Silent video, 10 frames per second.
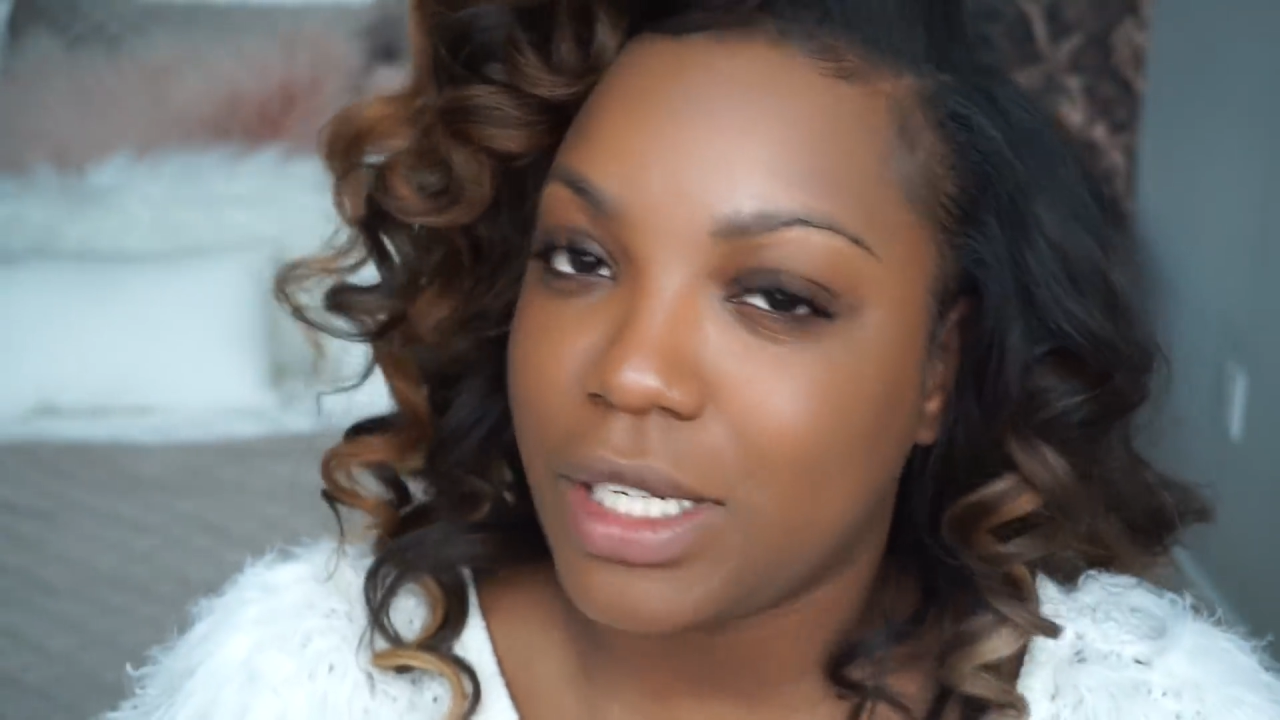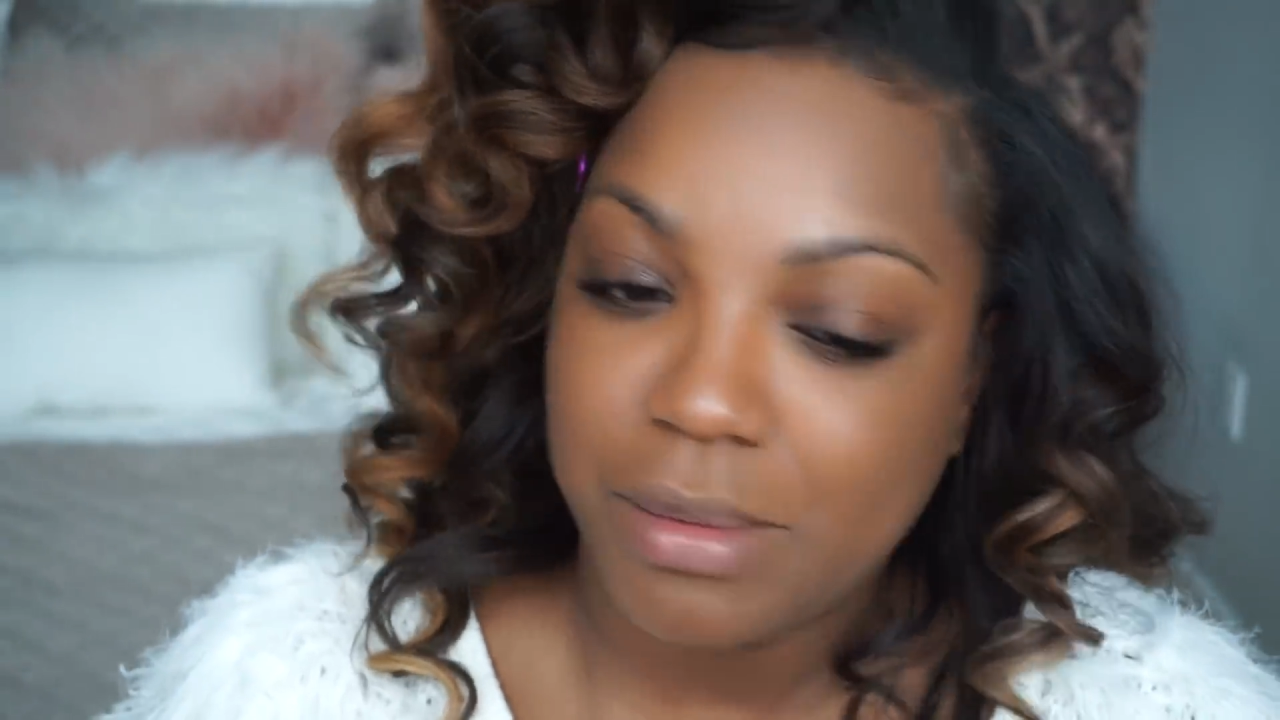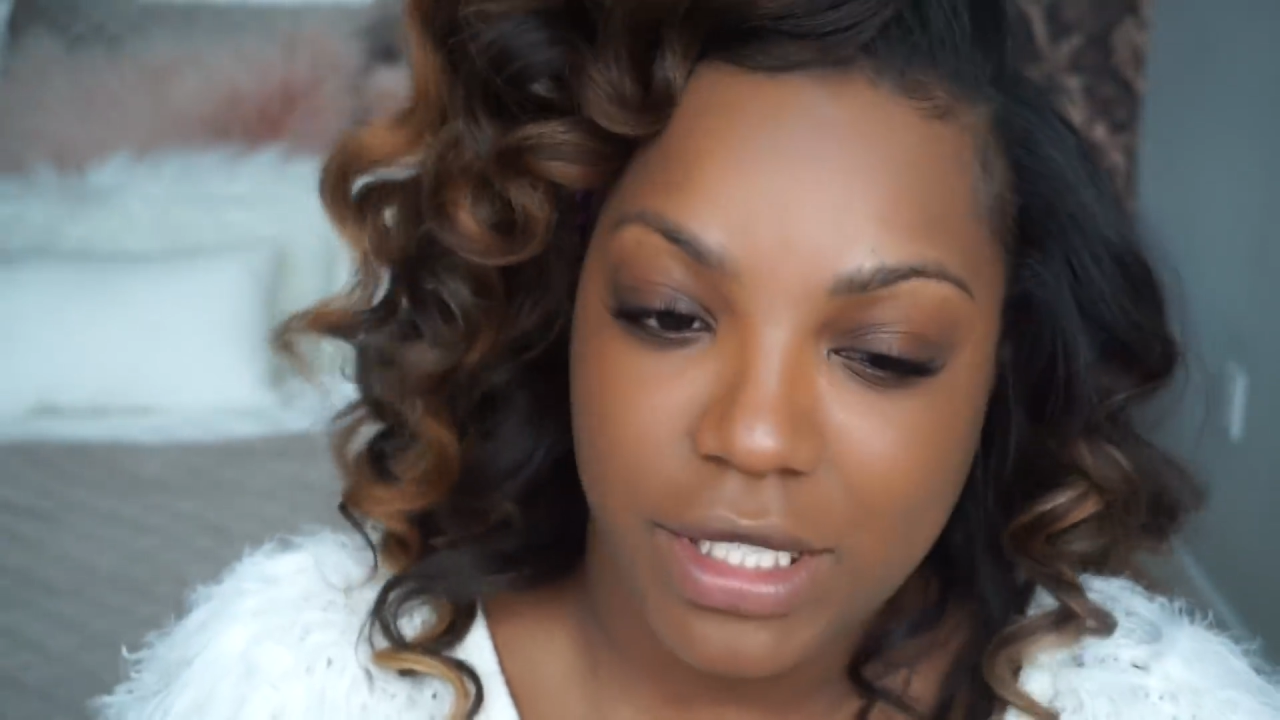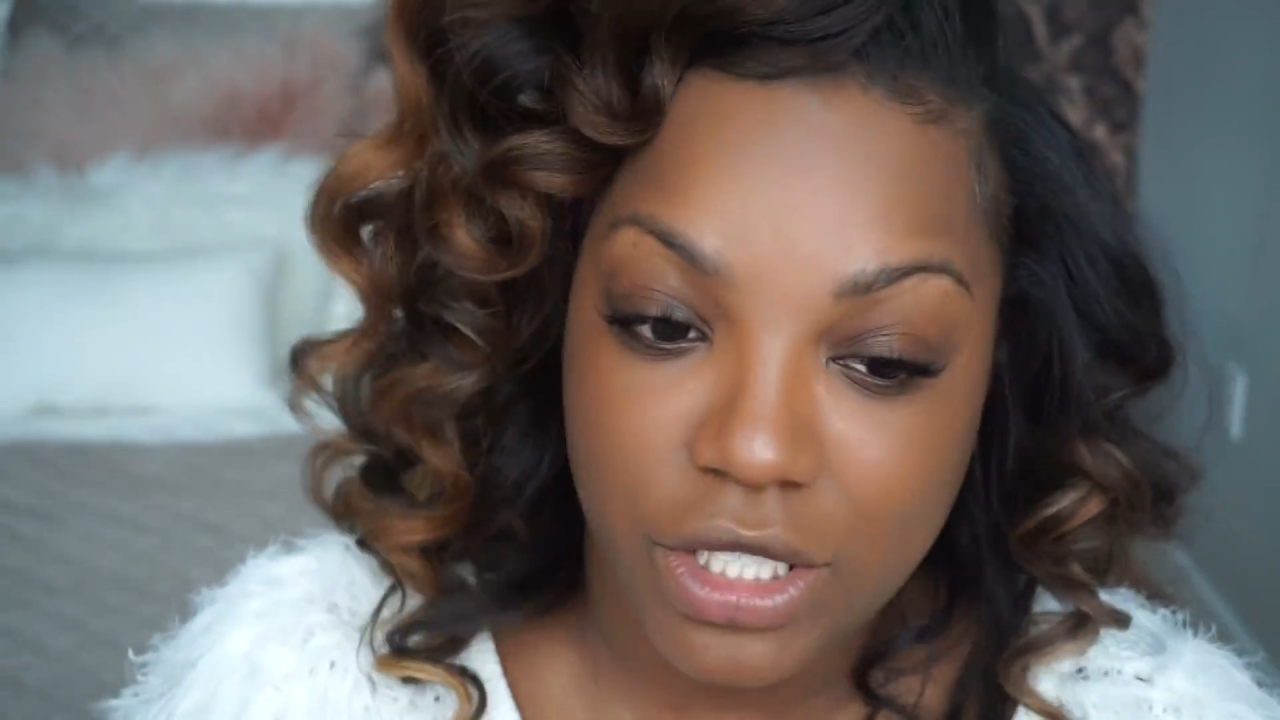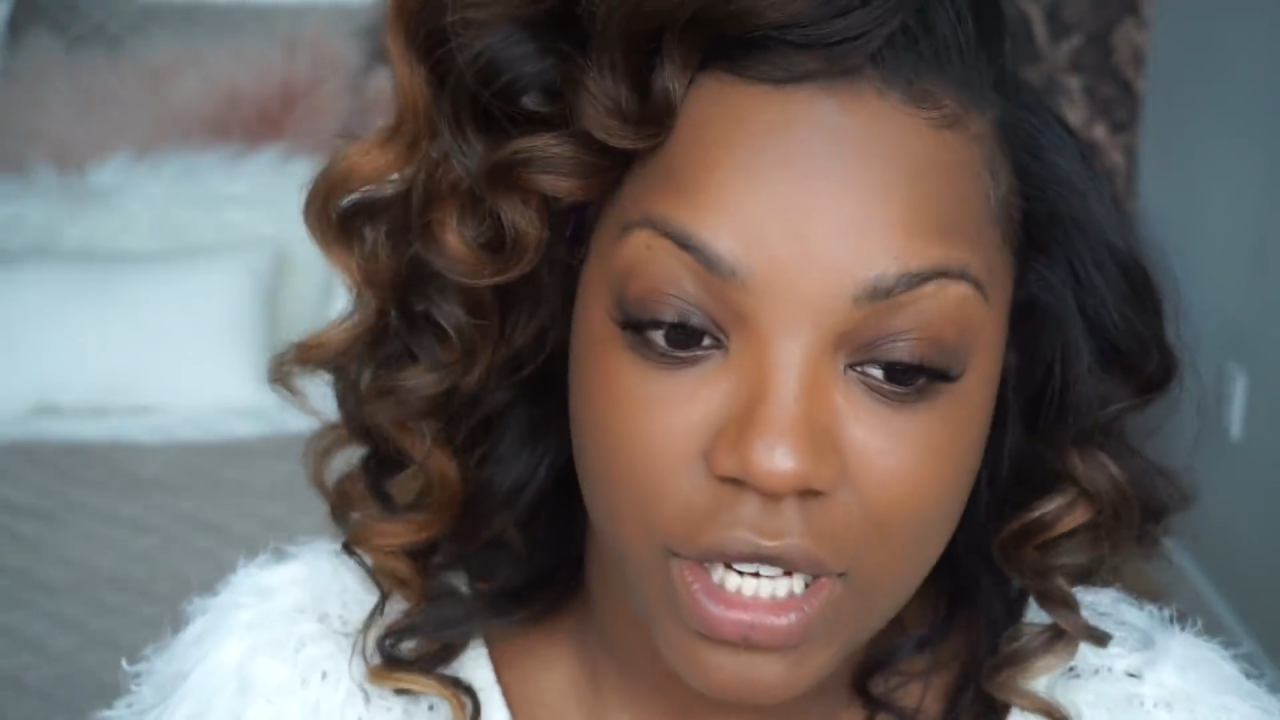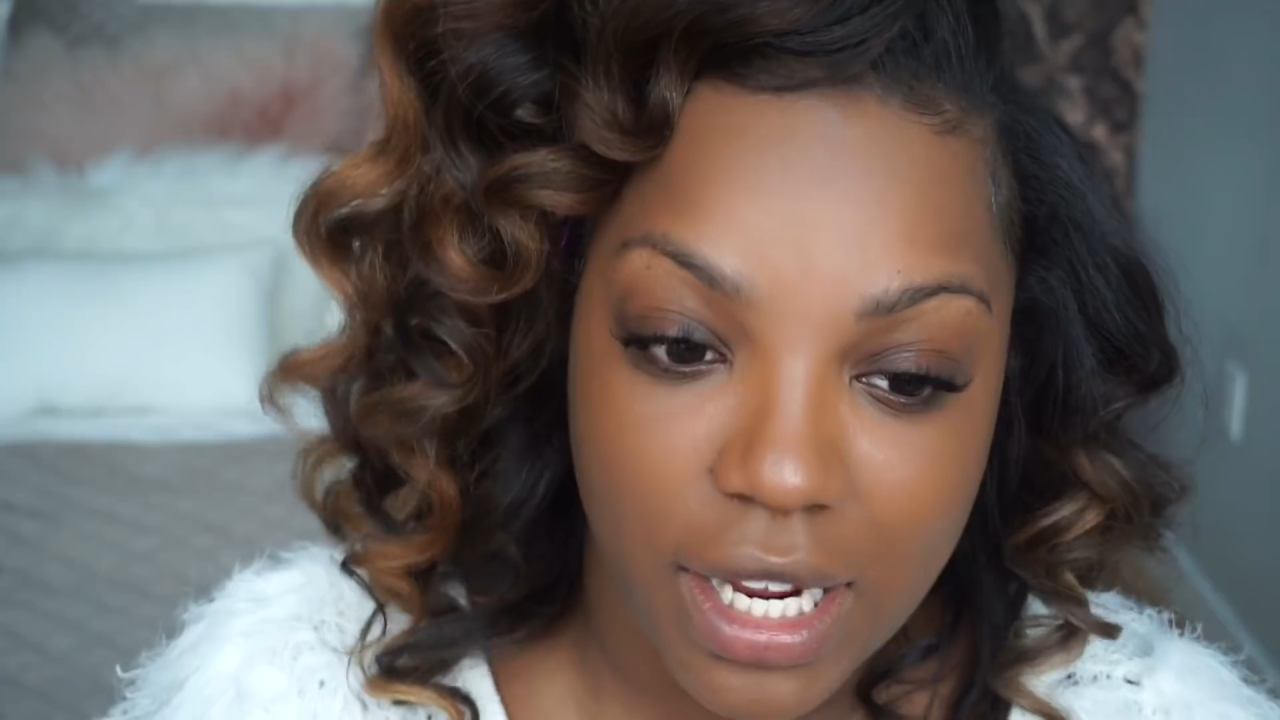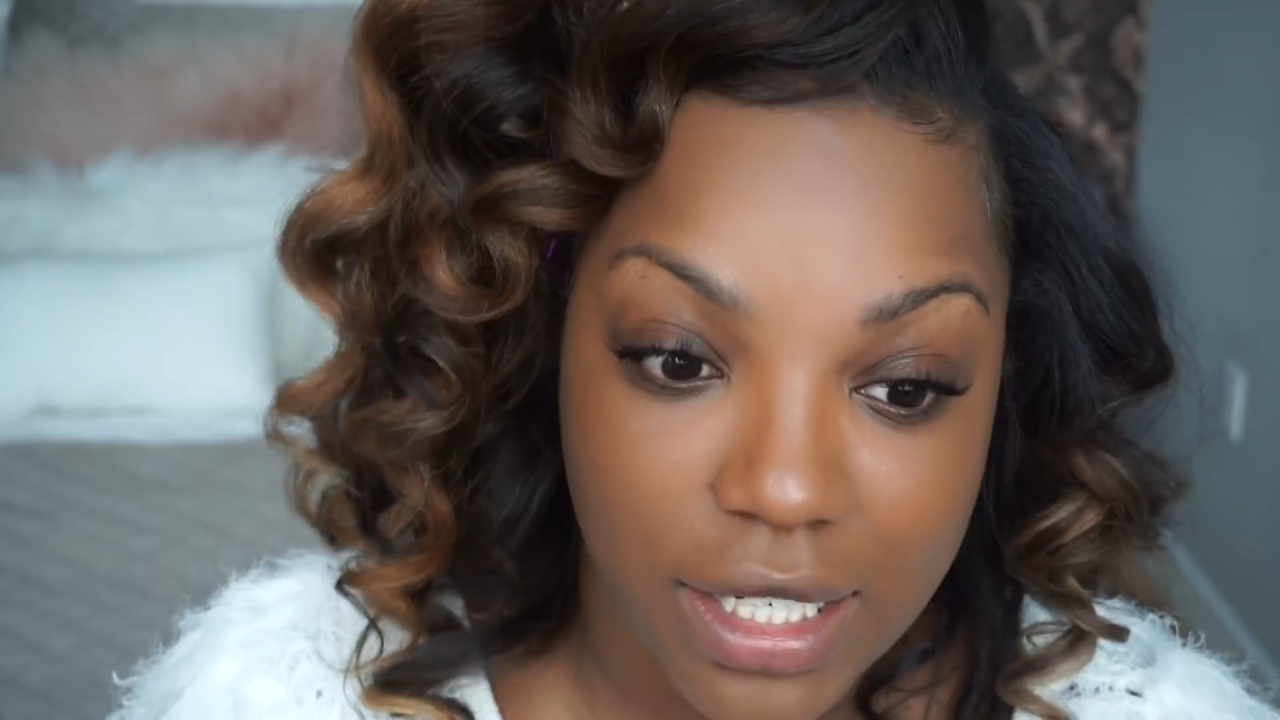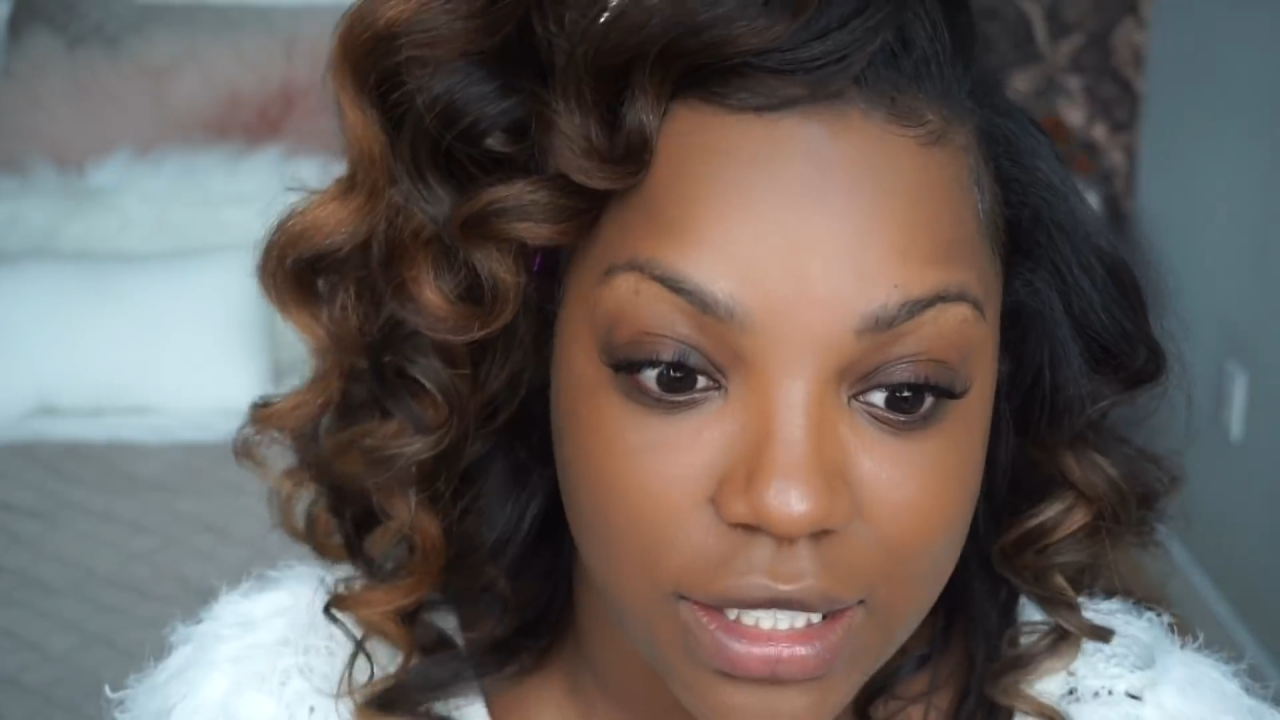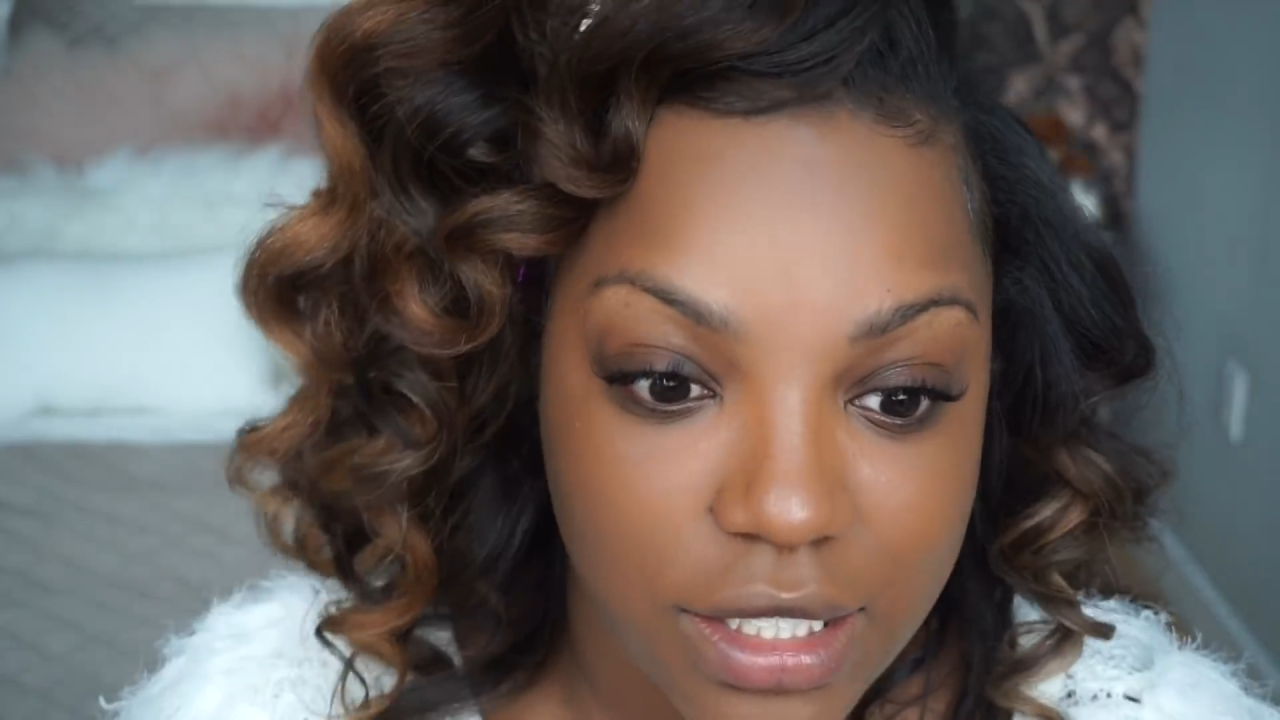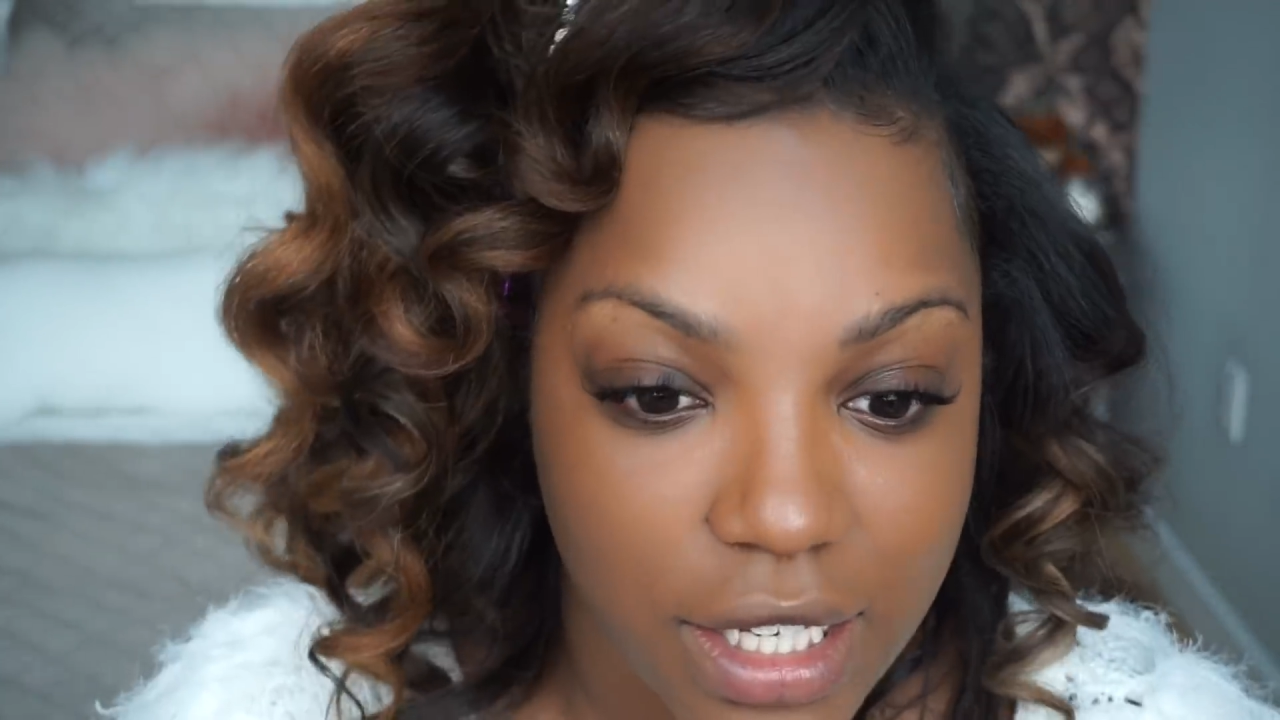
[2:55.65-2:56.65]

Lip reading: lipstick challenge.